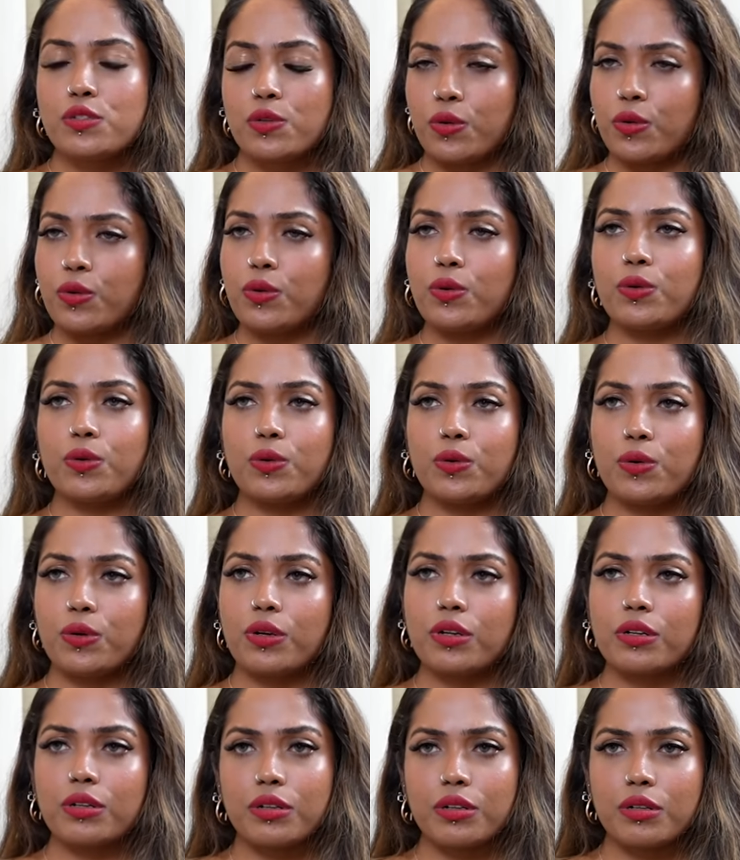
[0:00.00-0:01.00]
So
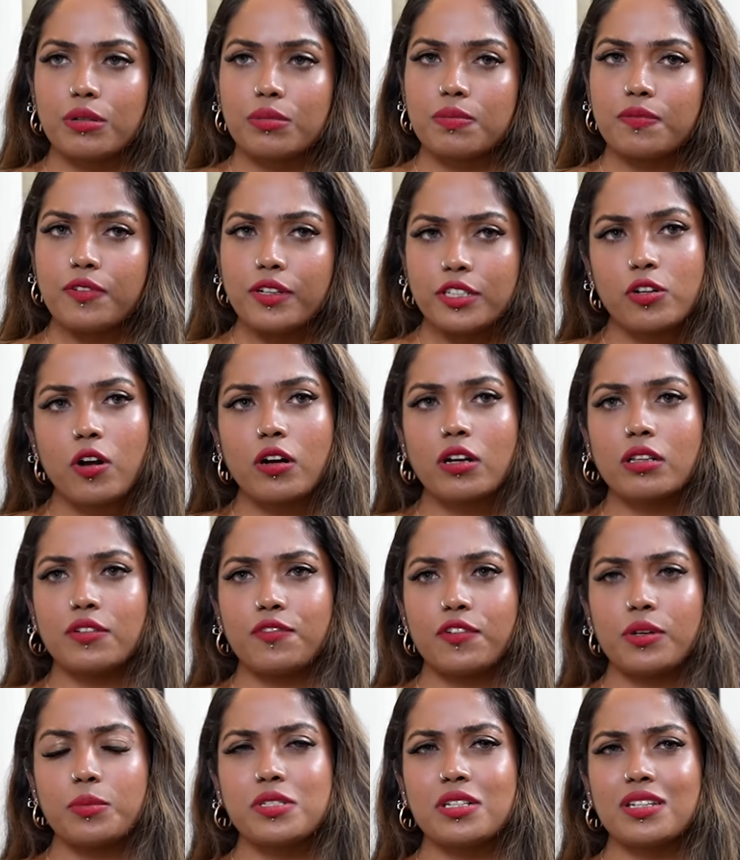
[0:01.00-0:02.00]
we shot in
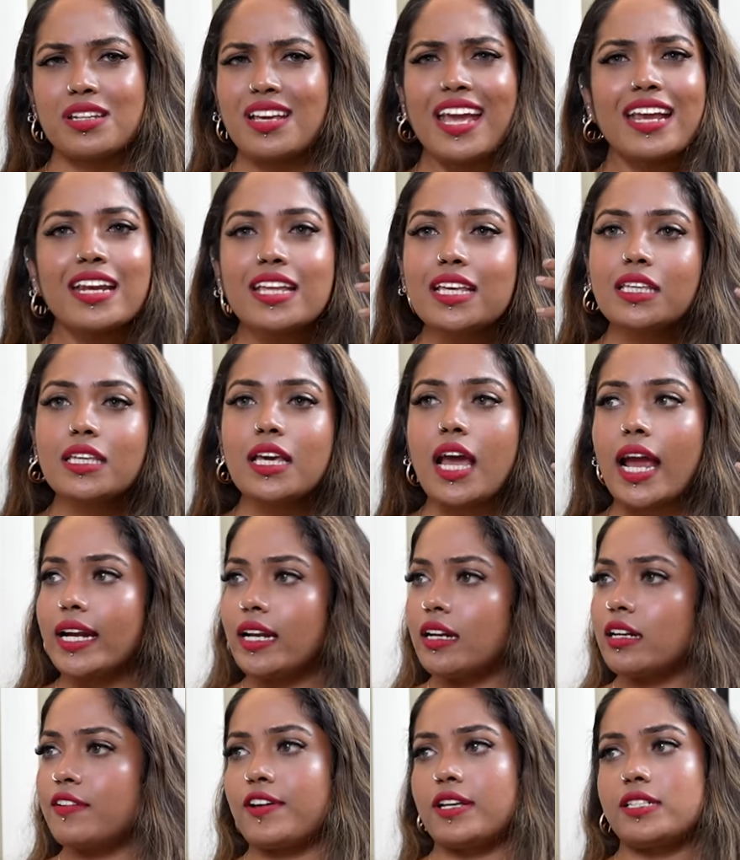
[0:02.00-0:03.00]
the film city, enikku
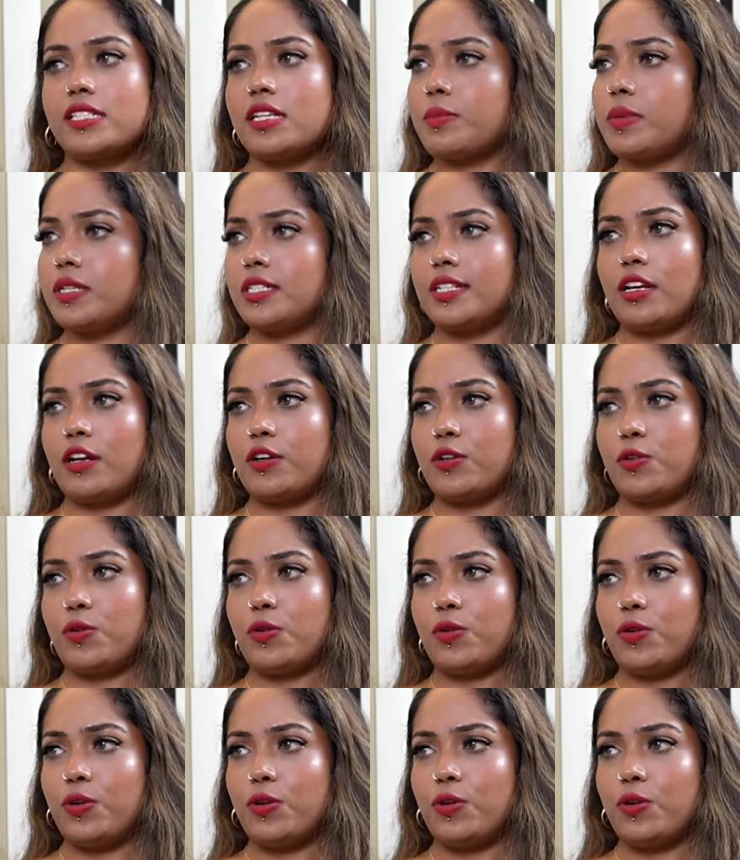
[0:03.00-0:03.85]
identify cheyan pattilla to.